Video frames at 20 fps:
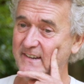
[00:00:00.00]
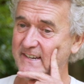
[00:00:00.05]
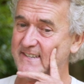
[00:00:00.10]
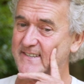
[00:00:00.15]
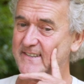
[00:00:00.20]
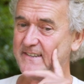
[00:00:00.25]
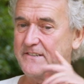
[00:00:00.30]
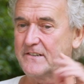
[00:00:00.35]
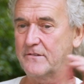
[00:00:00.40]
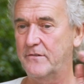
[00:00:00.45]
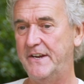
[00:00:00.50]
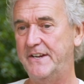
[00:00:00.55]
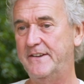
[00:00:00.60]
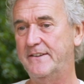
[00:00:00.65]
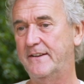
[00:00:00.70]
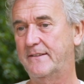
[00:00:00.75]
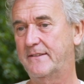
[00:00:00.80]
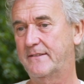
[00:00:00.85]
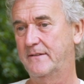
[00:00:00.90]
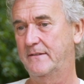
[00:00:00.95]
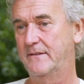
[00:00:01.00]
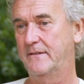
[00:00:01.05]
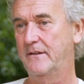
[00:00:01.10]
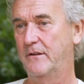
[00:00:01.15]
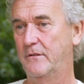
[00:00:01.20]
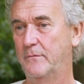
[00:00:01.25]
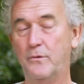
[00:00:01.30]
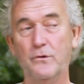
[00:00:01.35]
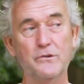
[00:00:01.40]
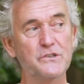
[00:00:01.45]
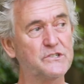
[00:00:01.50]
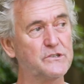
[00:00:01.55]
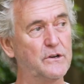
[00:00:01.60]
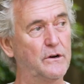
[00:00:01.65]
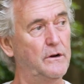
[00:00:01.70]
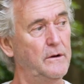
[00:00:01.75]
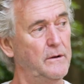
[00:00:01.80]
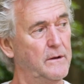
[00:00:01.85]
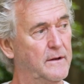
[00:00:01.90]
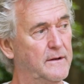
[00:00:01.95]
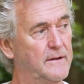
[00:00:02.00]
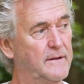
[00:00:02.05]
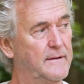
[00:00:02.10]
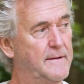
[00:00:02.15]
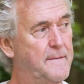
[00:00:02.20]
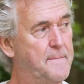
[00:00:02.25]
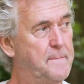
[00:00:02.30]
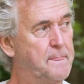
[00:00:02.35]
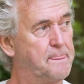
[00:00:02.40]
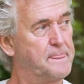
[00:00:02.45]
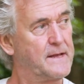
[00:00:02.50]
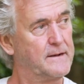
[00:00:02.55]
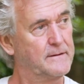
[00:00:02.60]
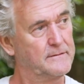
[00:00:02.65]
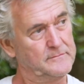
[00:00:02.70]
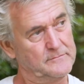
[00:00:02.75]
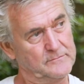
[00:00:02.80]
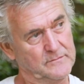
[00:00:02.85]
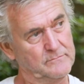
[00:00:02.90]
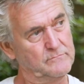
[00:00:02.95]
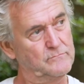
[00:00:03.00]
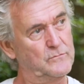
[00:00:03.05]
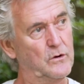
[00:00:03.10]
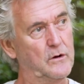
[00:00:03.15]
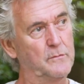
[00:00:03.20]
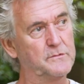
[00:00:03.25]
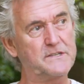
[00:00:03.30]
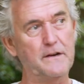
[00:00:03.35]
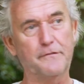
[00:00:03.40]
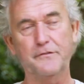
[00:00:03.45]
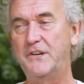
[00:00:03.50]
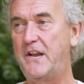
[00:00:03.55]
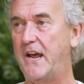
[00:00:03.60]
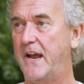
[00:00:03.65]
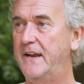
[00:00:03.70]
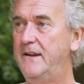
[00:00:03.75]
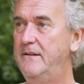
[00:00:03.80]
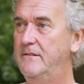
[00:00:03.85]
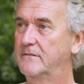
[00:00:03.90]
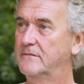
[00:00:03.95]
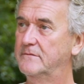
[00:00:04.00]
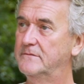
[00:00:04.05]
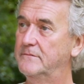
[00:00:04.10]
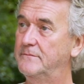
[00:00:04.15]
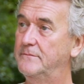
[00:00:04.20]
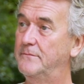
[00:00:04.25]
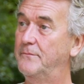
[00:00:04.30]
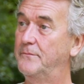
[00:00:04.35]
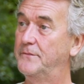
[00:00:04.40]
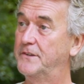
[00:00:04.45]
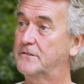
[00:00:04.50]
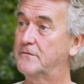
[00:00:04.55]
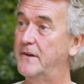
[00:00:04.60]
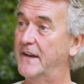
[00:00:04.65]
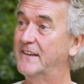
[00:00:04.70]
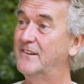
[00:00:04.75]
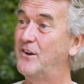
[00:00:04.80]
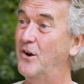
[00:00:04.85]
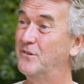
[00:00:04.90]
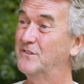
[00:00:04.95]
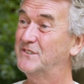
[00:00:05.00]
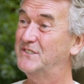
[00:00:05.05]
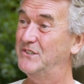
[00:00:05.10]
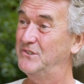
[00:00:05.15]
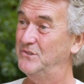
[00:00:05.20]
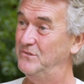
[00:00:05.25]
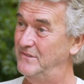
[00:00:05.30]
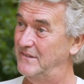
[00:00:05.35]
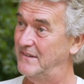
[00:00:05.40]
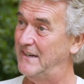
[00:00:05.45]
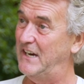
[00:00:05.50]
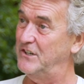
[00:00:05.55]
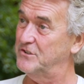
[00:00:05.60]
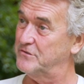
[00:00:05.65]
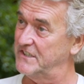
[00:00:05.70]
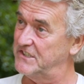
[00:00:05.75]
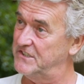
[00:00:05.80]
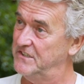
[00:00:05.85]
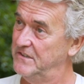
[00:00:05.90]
is the train that little boy saw almost every day. The train going to Auschwitz.